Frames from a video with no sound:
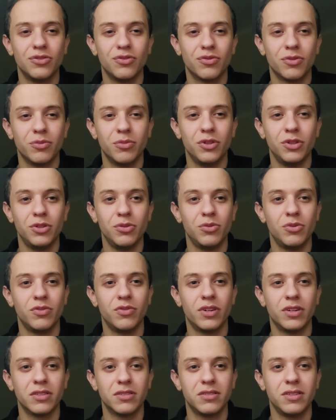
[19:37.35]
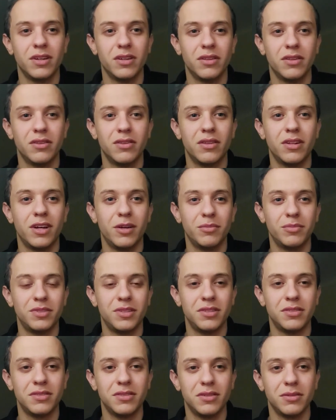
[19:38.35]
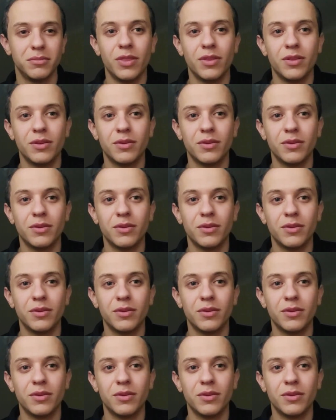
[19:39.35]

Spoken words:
from the university other than updating